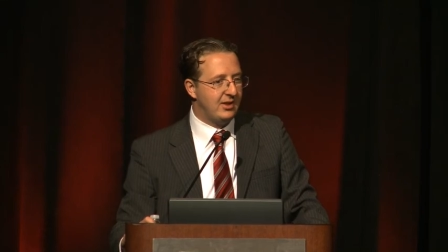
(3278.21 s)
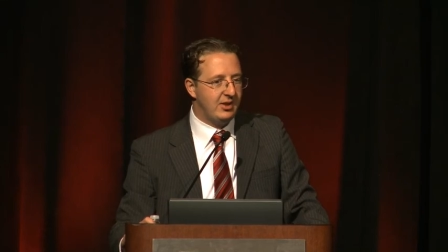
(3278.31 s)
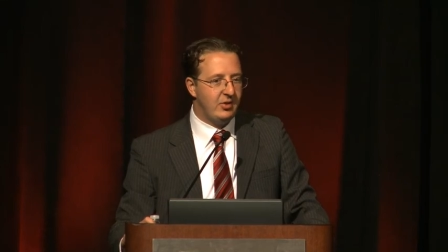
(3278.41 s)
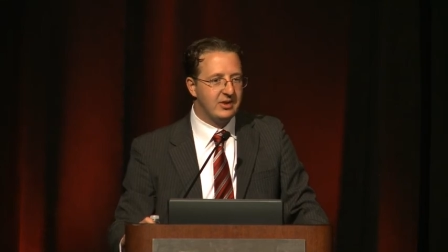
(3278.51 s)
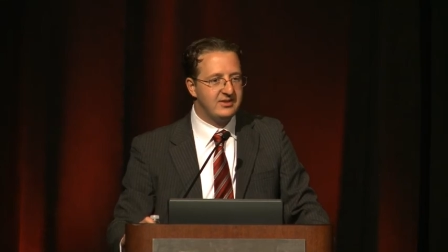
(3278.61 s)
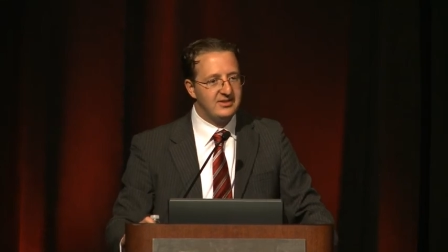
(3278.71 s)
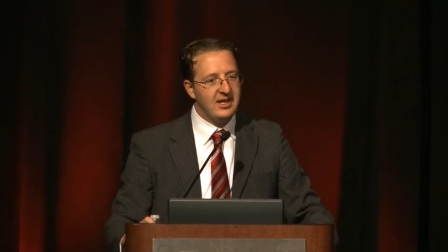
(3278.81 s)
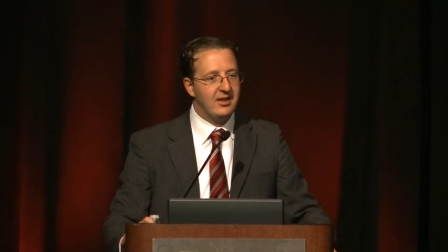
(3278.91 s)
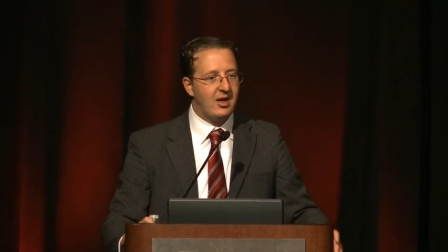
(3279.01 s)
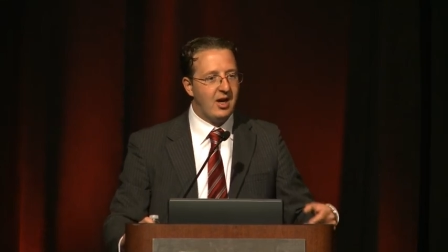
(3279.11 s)
You can
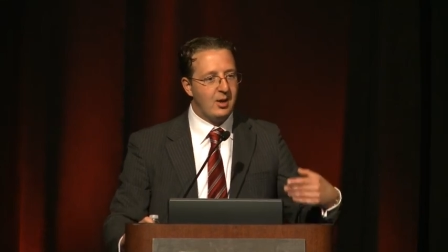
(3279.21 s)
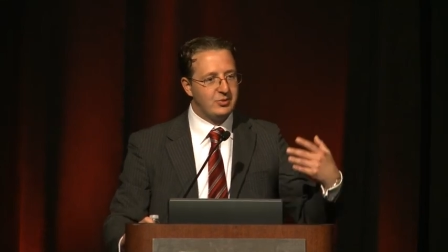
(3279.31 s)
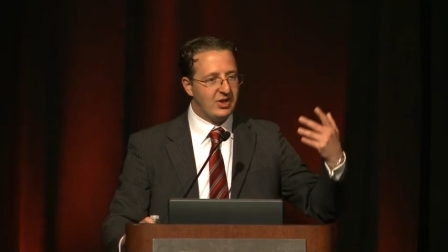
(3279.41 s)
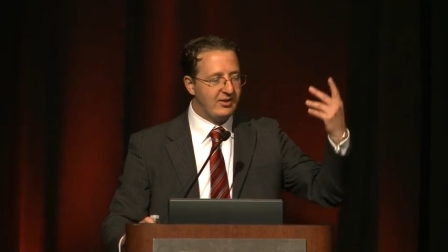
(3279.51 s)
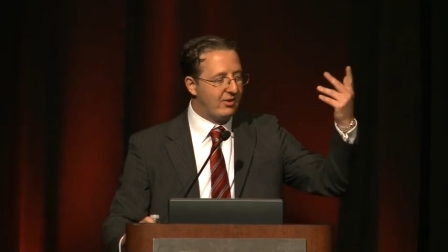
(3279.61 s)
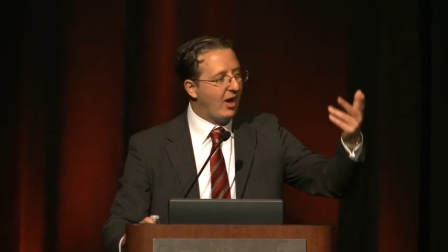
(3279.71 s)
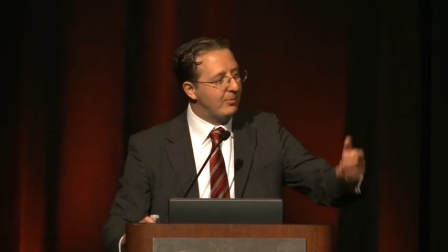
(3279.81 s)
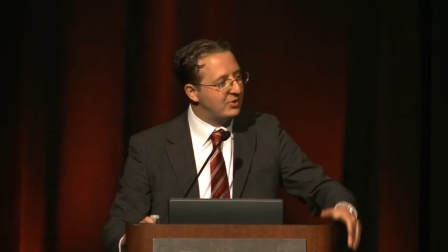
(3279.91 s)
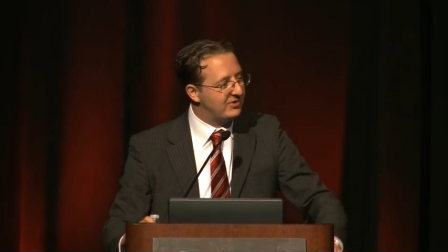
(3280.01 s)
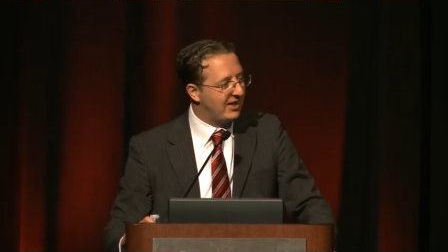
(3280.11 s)
sell other
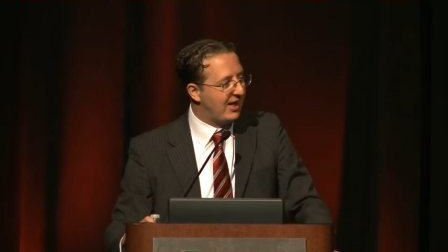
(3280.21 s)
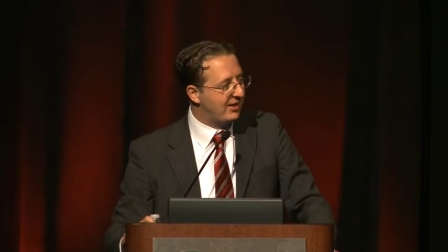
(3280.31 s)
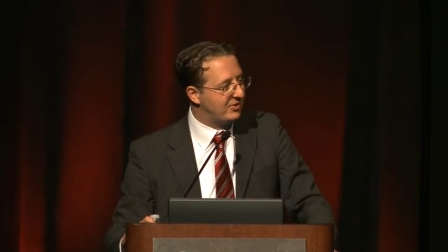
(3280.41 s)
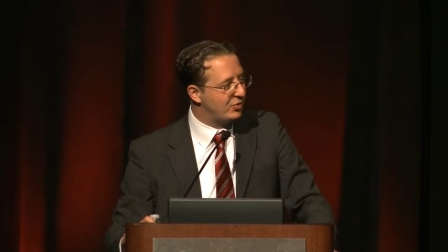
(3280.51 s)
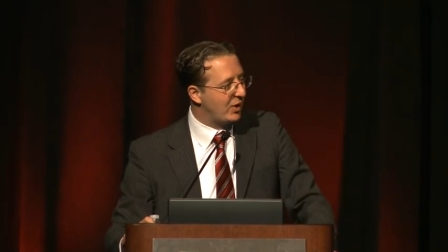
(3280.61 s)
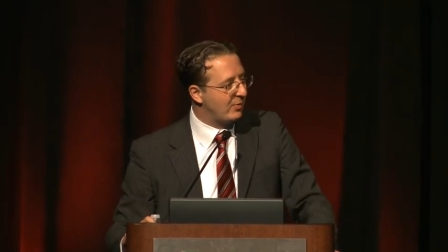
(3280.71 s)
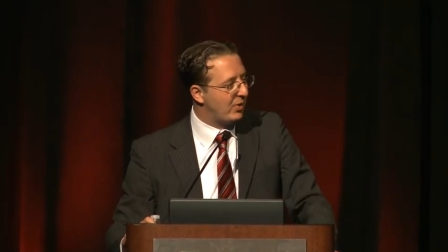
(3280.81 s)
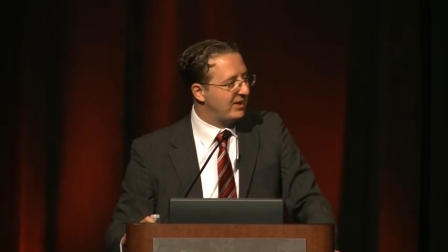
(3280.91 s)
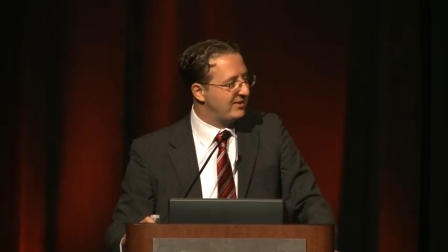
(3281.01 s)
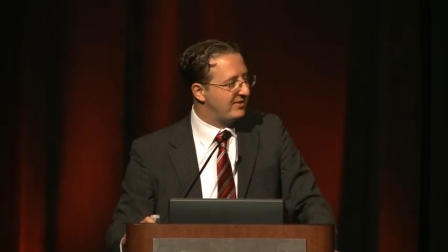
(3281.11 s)
options at higher strike
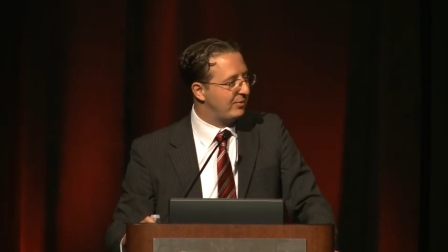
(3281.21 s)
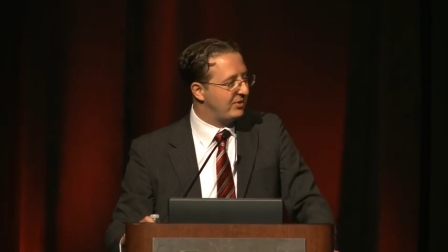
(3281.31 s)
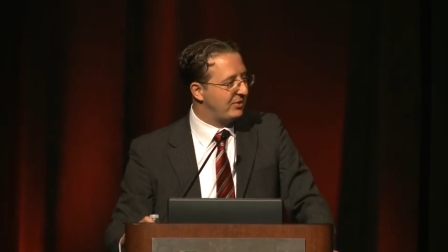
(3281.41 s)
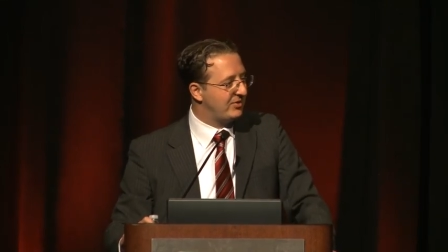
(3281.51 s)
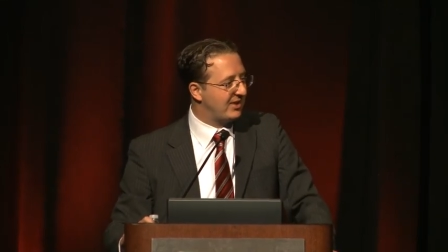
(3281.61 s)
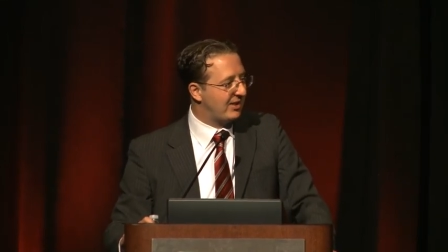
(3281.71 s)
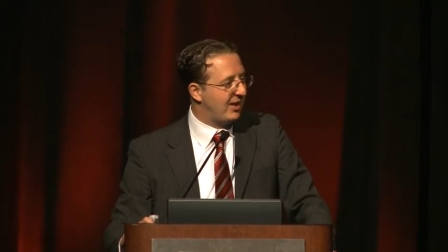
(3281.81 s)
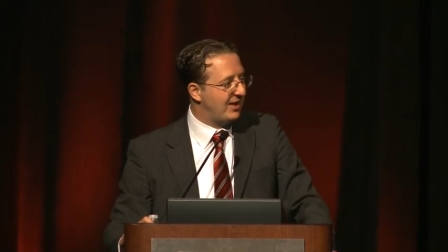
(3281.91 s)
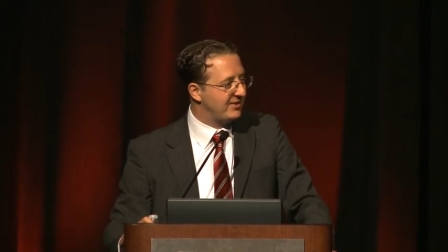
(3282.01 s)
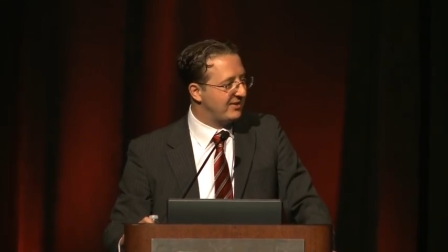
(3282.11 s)
prices to reduce the
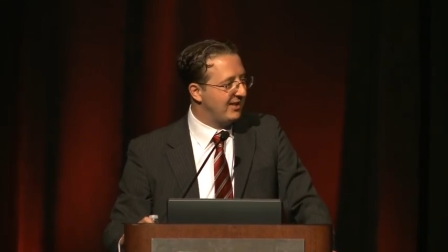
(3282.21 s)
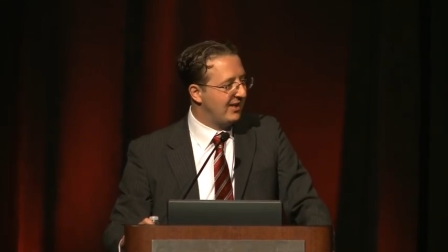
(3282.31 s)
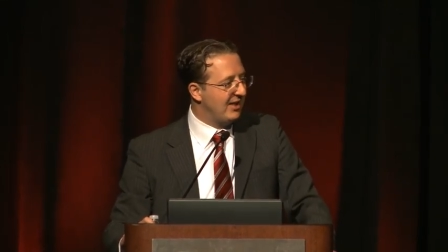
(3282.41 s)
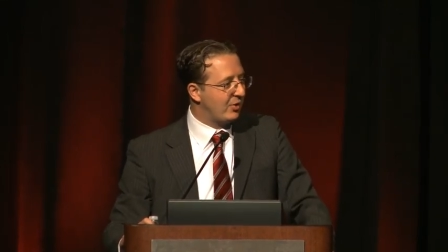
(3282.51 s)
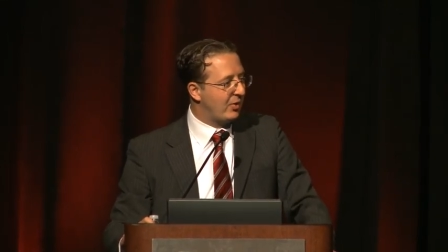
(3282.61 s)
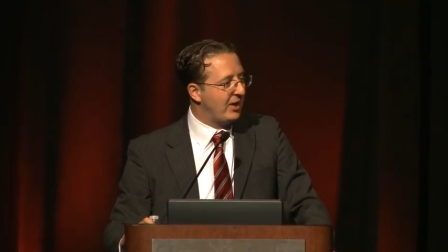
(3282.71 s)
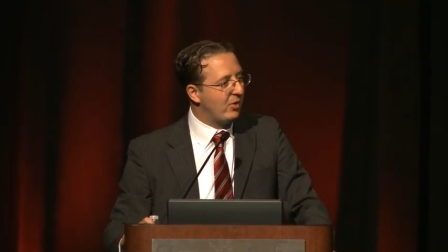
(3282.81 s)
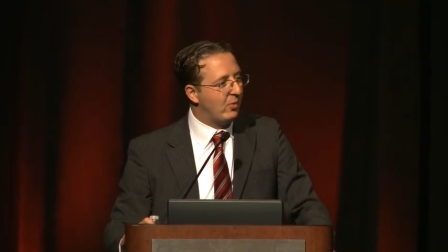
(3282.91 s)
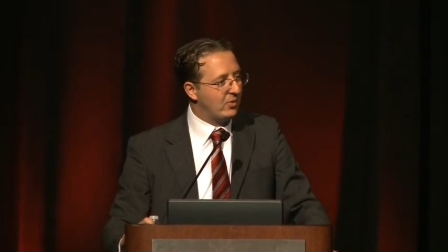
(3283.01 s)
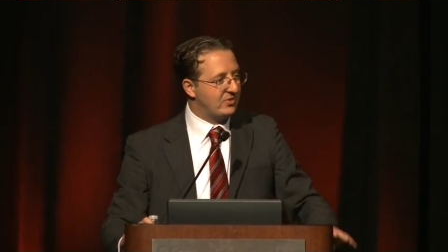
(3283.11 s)
cost, creating
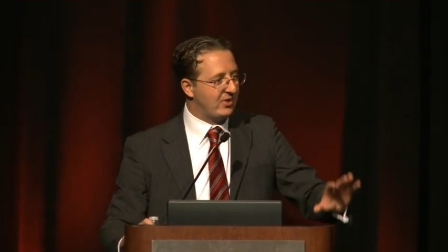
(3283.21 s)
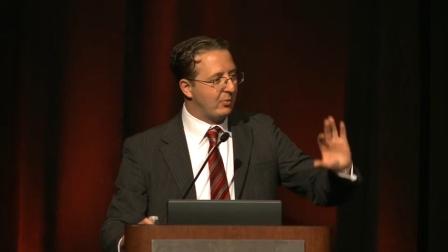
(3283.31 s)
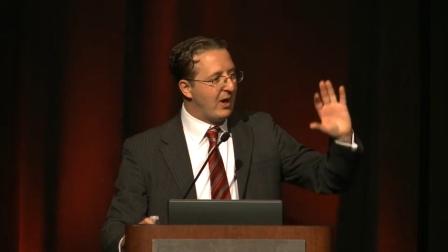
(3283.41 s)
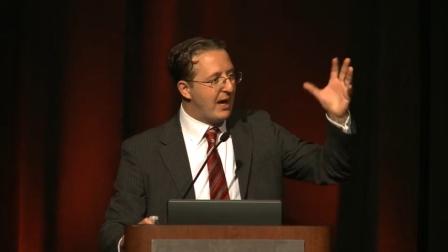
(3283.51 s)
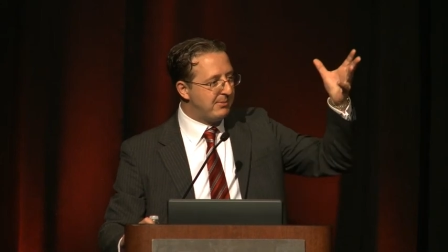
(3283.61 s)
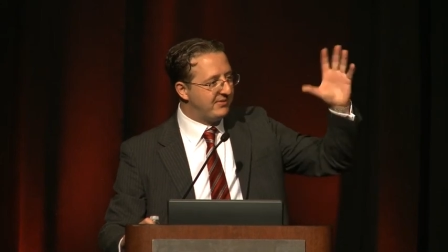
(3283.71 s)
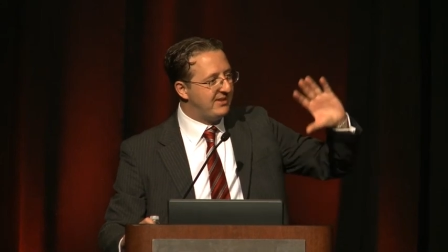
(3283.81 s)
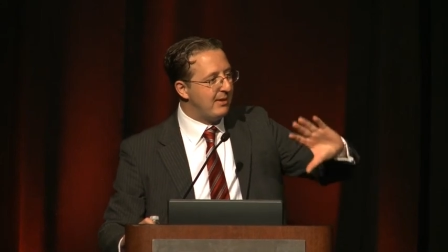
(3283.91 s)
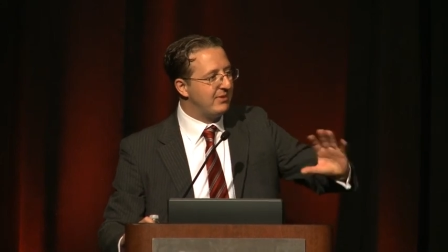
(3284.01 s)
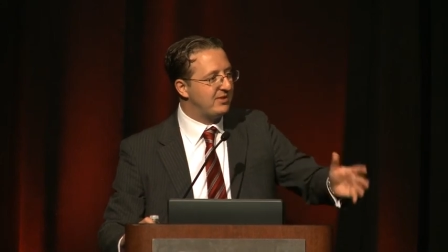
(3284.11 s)
almost a wrap of
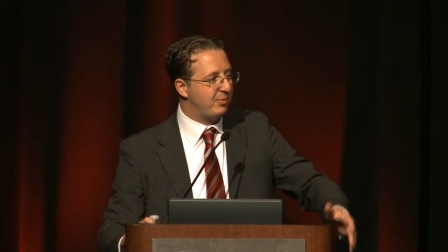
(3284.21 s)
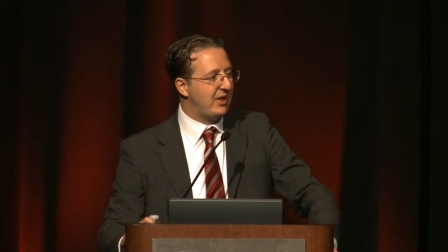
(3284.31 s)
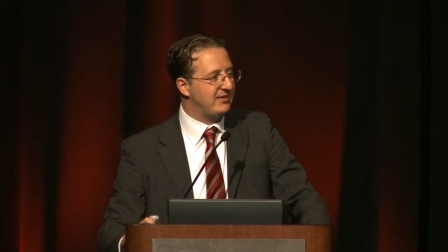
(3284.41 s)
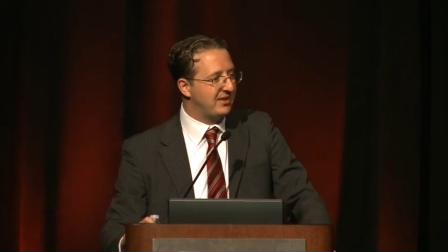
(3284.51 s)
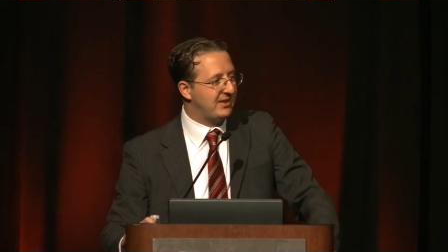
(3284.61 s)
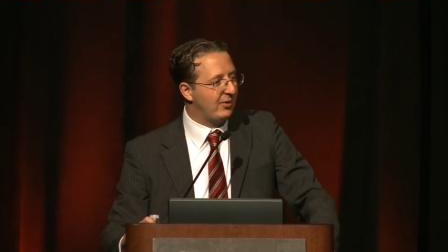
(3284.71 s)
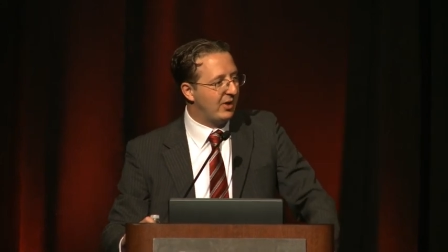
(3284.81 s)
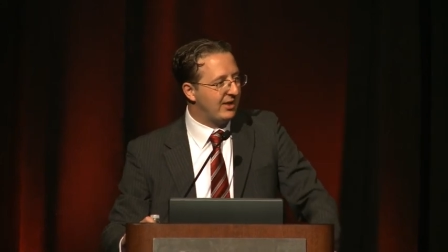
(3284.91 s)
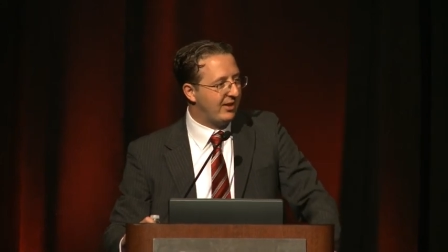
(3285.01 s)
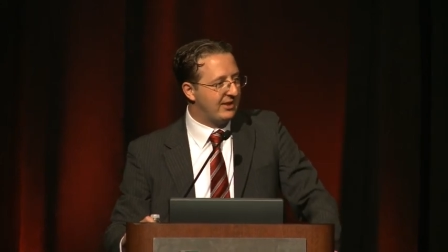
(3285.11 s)
debit spreads on
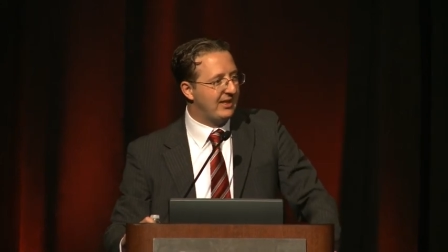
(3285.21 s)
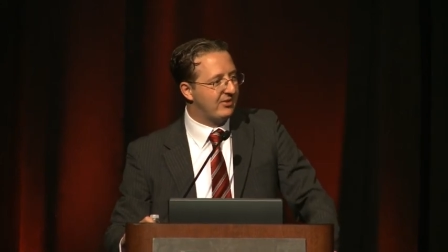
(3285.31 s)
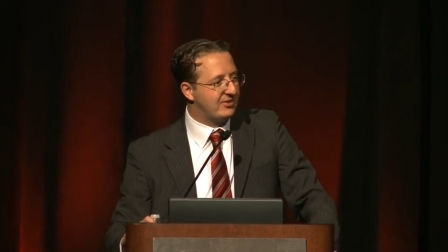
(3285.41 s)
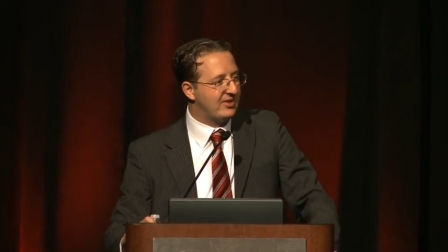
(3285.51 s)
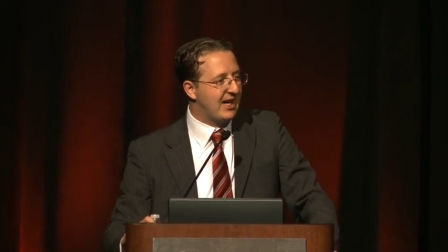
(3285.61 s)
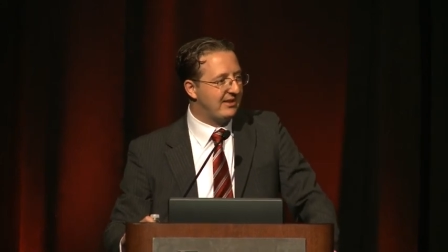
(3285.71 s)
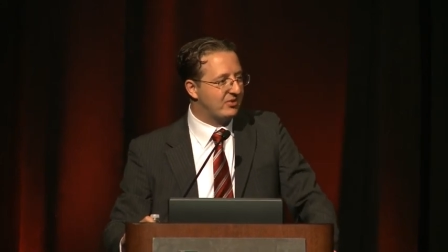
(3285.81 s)
either side.